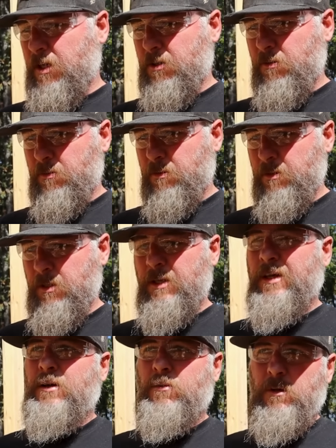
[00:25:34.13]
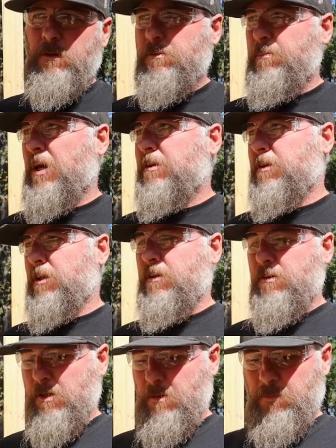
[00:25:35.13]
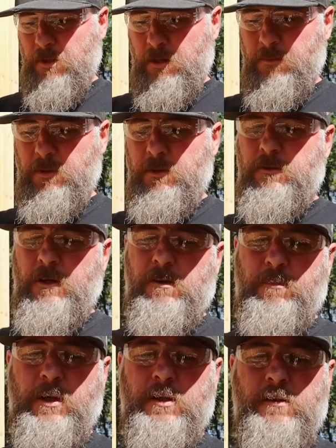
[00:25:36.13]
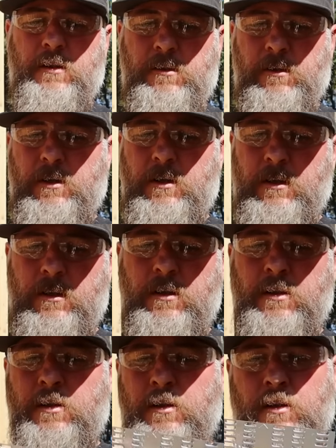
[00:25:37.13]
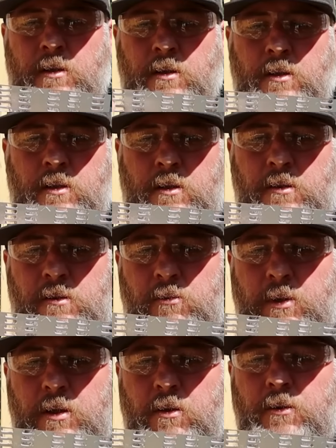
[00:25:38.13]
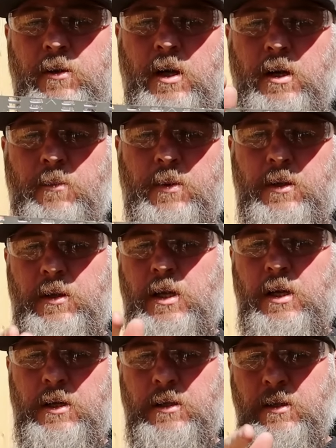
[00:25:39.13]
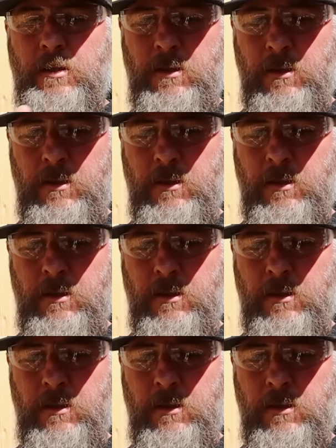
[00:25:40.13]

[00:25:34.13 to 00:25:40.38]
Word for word: I know, well it's basically the same thing, but the truss plates, these are squiggled, they're not up in in line.